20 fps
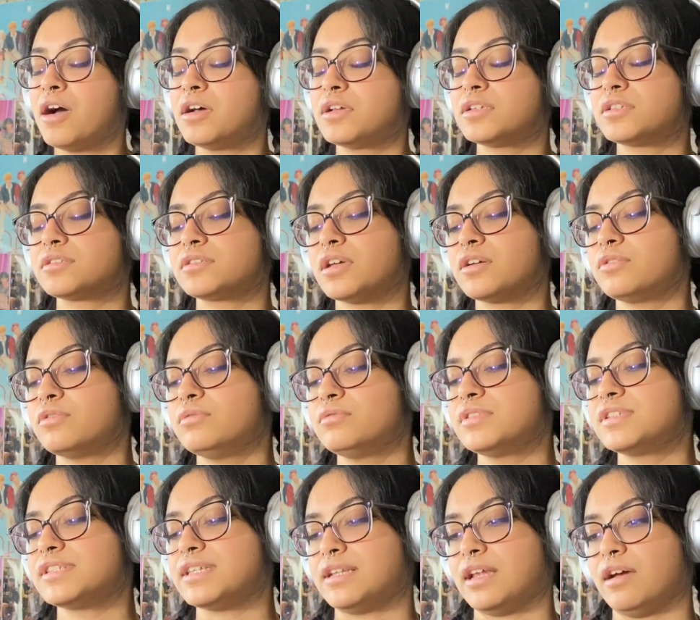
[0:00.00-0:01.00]

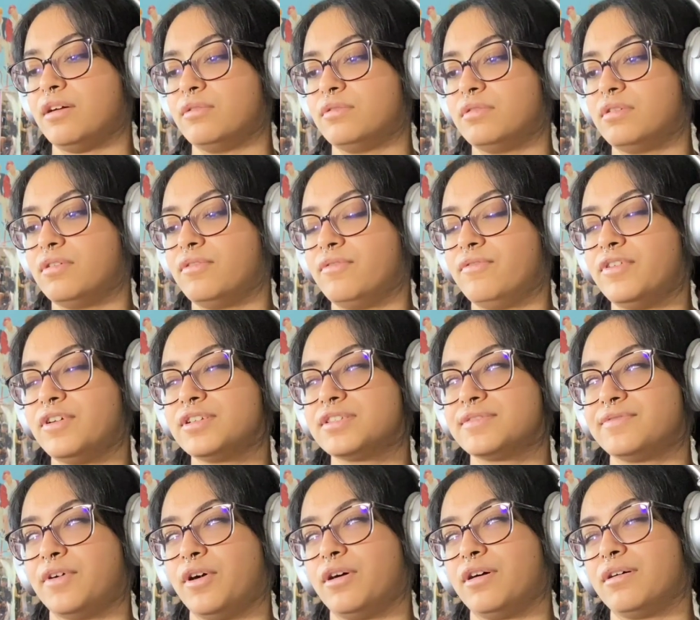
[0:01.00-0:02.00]
Sunghoon, sit down. First
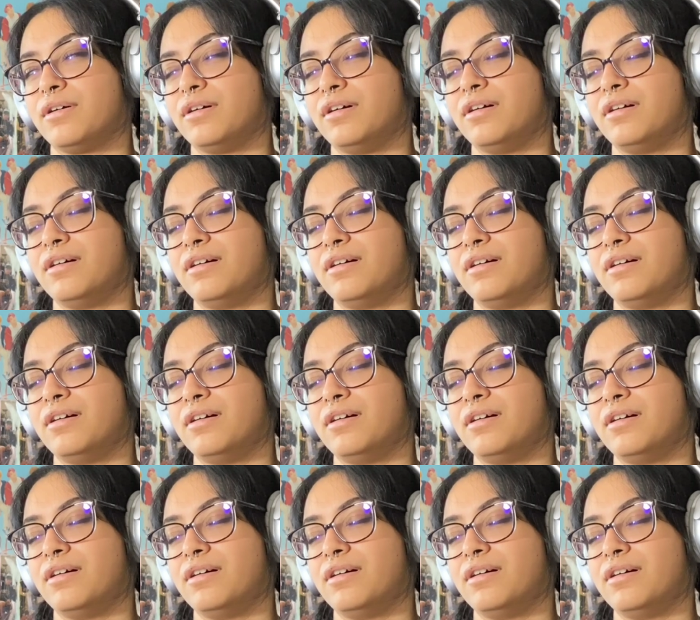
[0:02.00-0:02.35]
of all.